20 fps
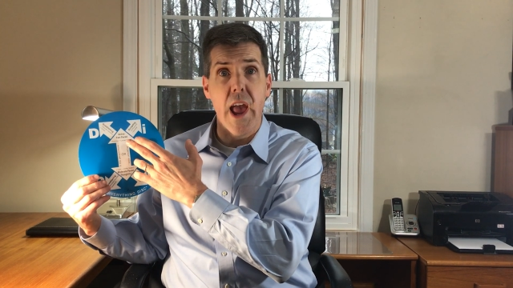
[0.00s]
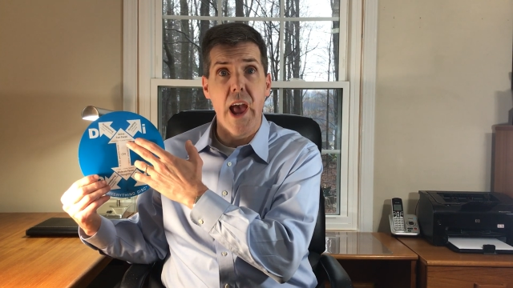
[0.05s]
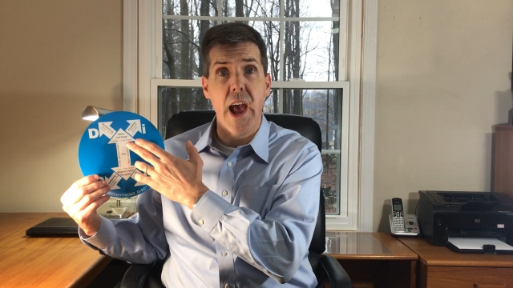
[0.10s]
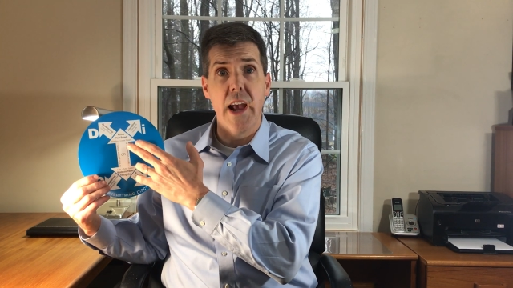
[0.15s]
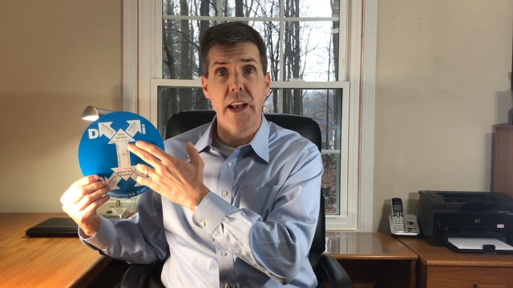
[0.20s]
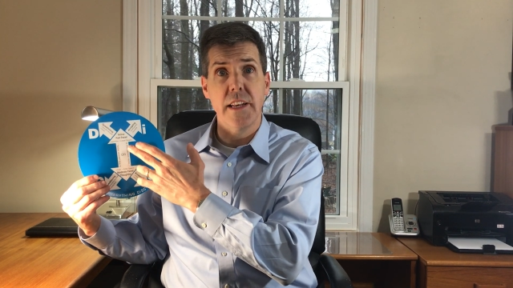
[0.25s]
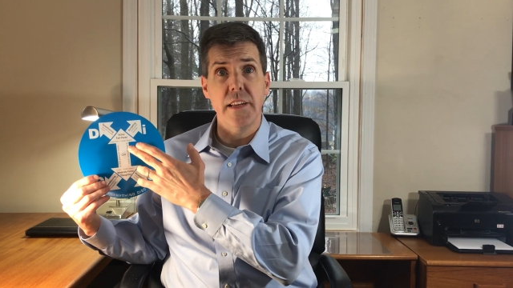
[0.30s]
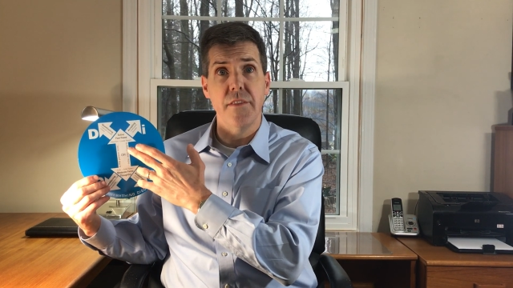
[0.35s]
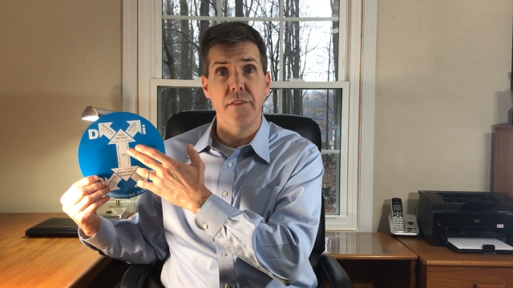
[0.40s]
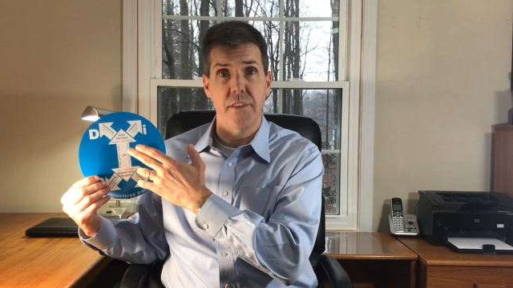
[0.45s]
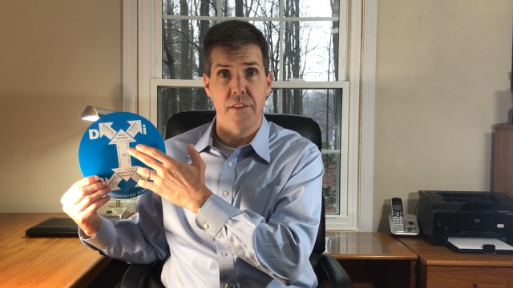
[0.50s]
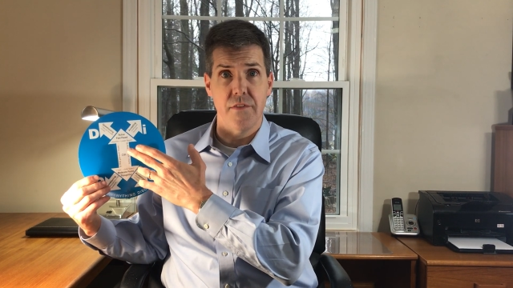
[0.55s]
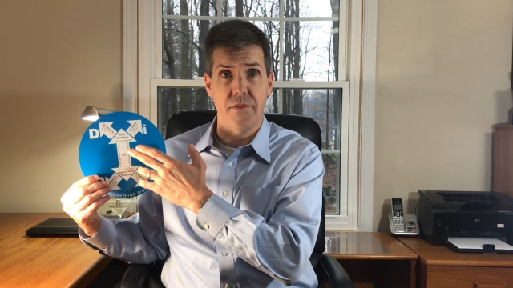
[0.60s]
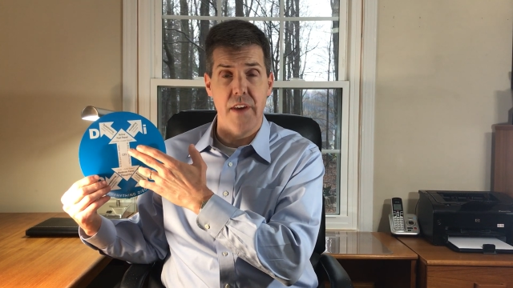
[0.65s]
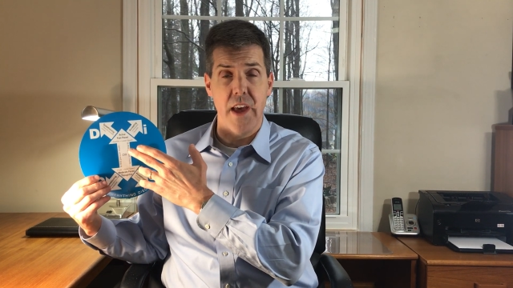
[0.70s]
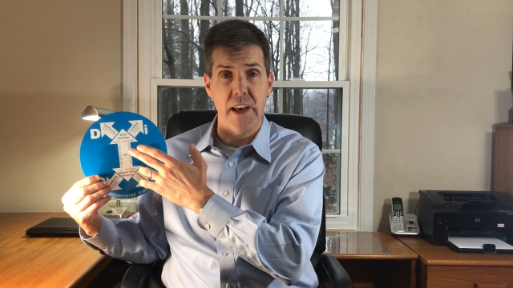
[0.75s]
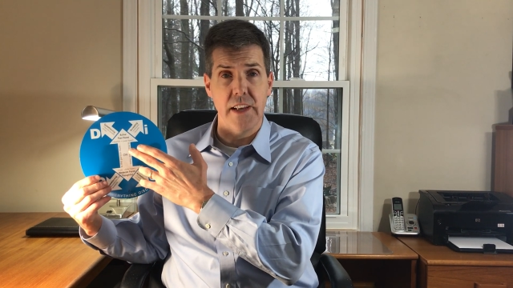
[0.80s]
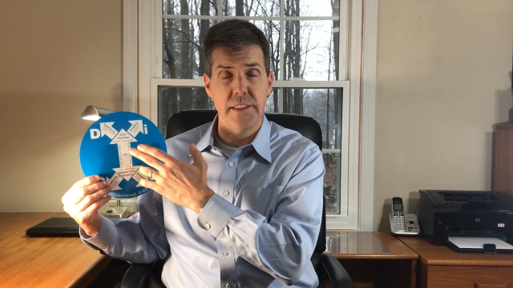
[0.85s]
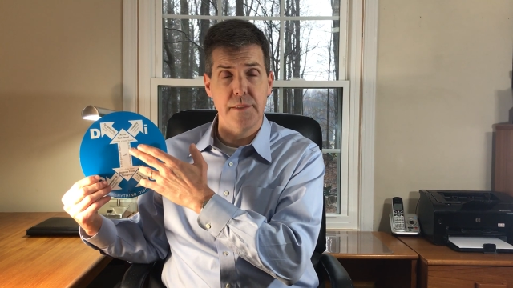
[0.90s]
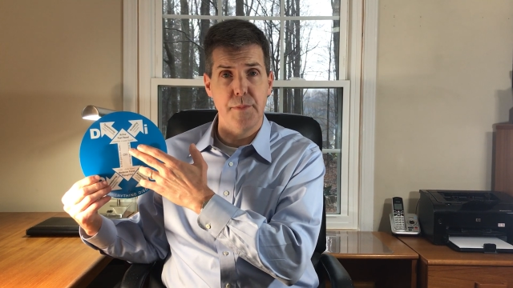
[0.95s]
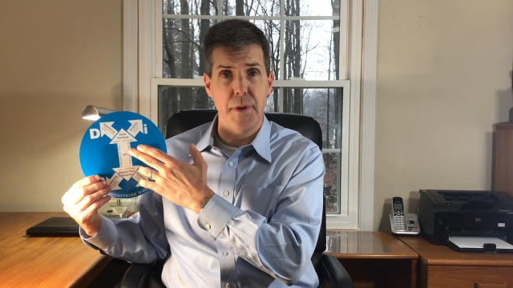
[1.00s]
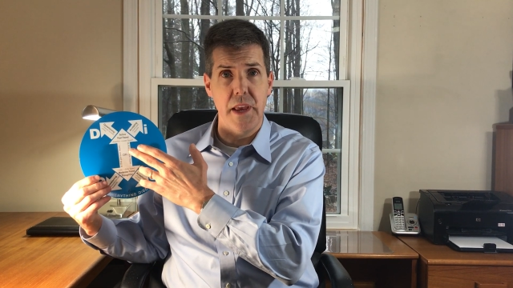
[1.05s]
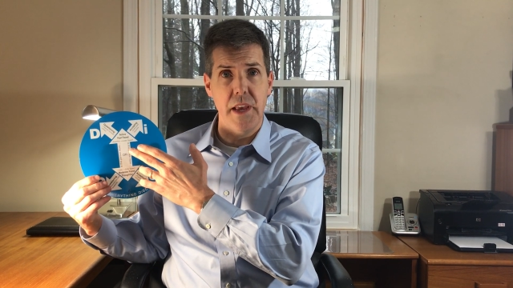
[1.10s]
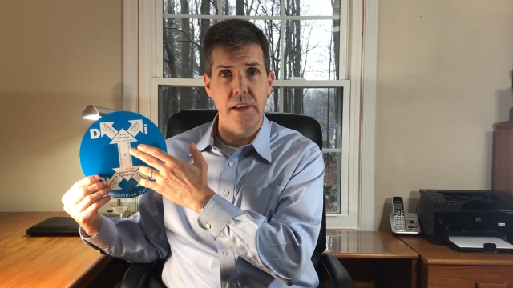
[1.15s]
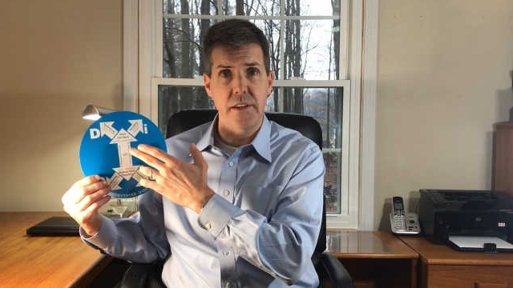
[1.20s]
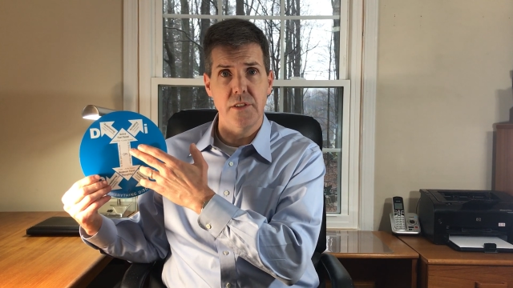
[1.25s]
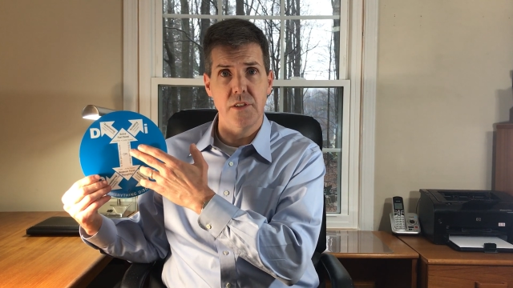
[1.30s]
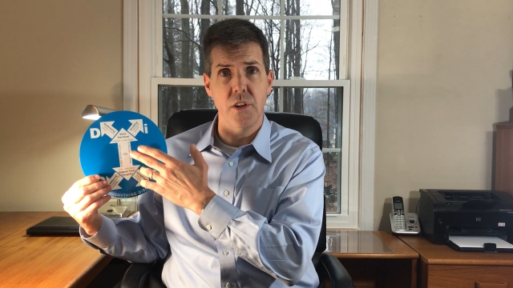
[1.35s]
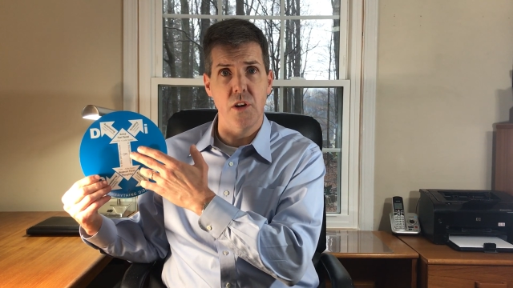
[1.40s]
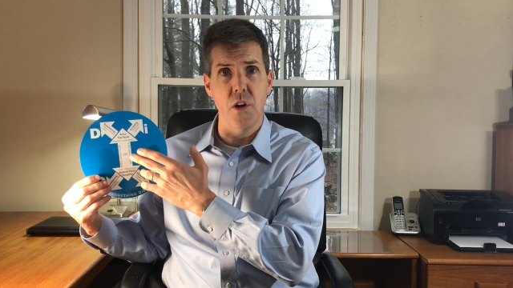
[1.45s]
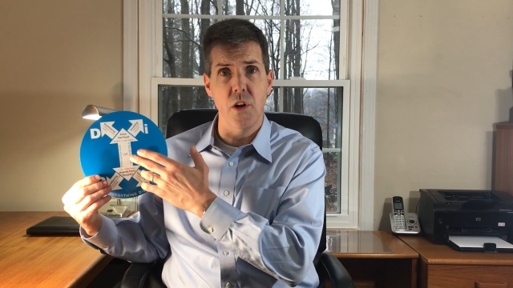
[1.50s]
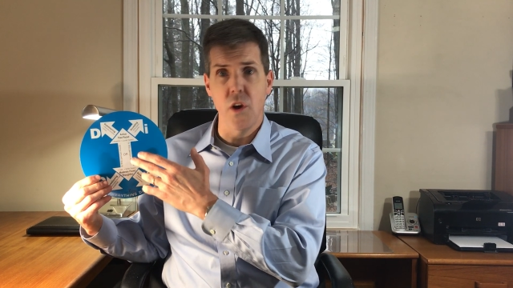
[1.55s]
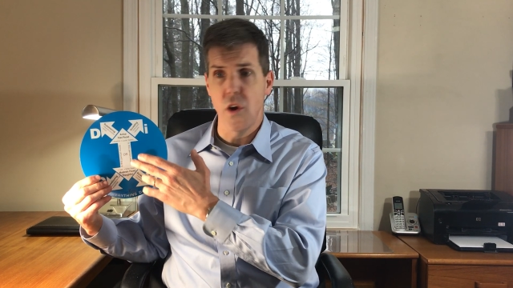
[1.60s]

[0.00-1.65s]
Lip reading: active and fast paced,